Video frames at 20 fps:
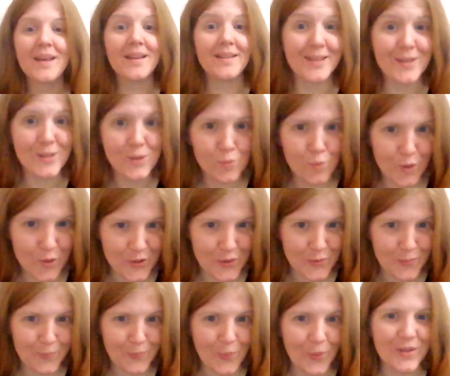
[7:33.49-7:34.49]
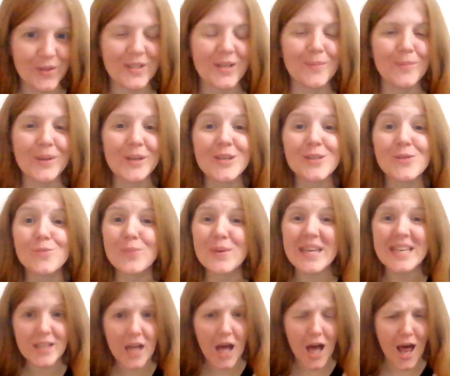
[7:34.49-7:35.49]
This one is important because we
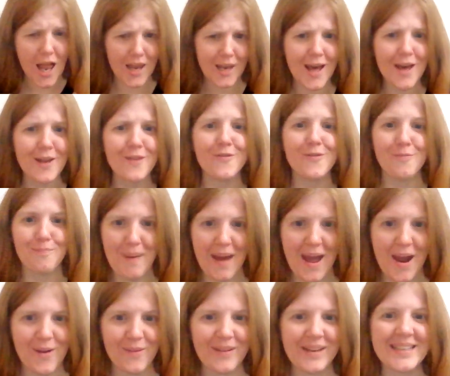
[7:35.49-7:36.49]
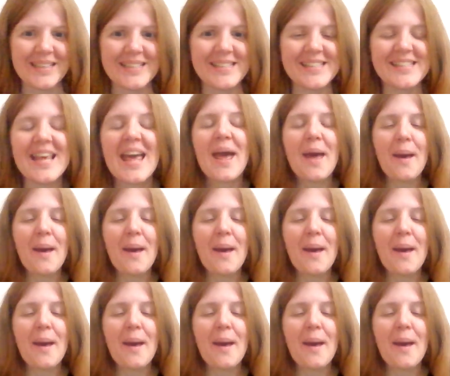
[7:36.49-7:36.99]
eat a lot of berries.